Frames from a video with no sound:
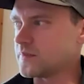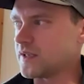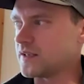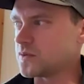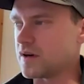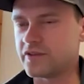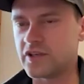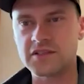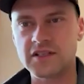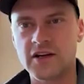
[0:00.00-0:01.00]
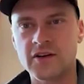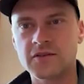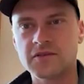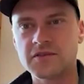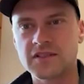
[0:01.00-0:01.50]
12 years
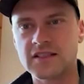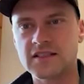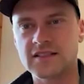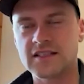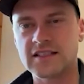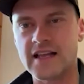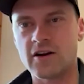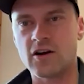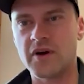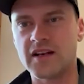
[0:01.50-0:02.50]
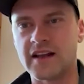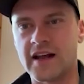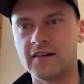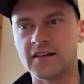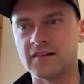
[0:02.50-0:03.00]
ago since that all went
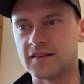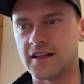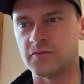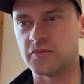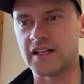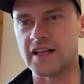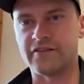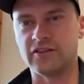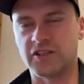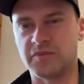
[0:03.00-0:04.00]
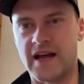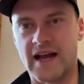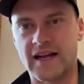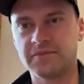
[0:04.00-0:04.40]
down, and really haven't looked back.